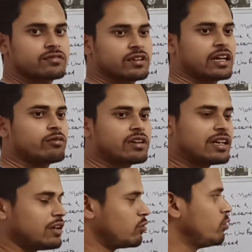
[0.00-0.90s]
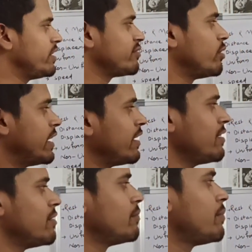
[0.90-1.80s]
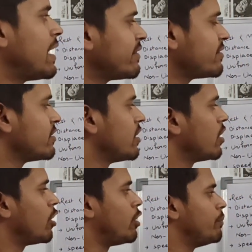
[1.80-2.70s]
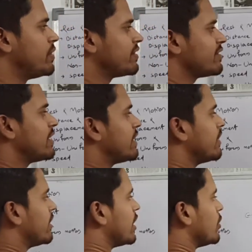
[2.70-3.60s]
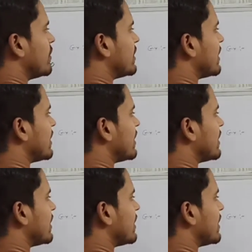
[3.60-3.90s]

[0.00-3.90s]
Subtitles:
Can you tell me who is going fast? Obviously, you will